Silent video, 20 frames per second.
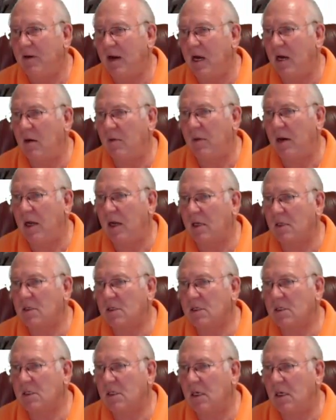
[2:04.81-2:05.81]

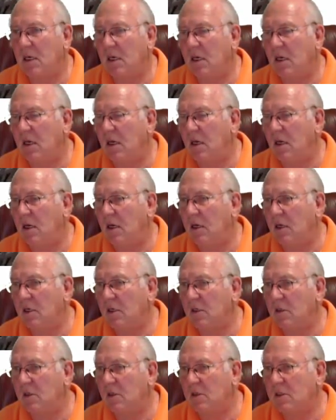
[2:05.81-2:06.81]
Firebox
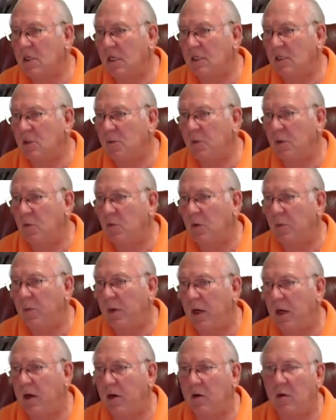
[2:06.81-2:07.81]
uh, looks like it's been
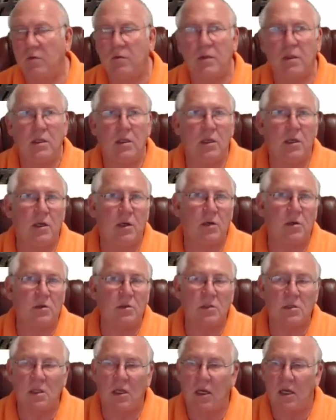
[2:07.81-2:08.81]
repaired over the
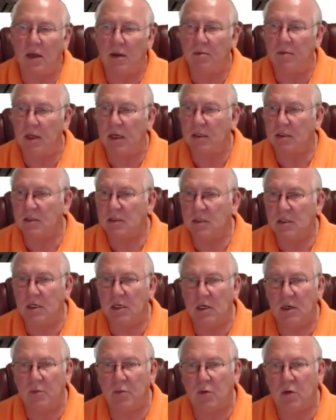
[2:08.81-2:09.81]
years. I'm not
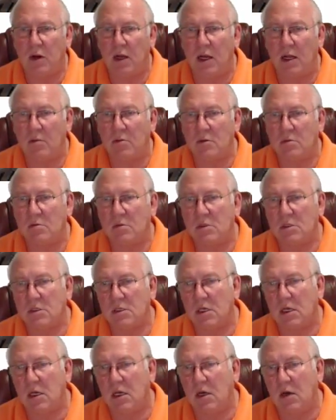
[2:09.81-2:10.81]
seeing any
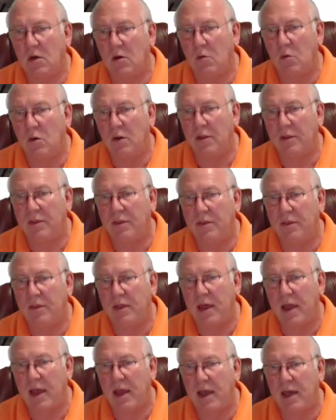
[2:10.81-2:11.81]
problems uh,
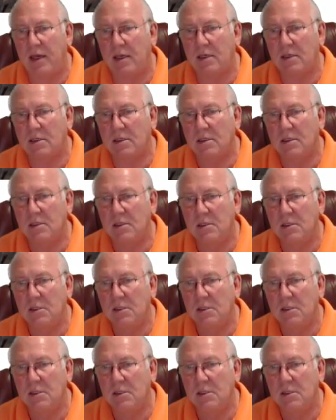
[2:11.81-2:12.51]
with that.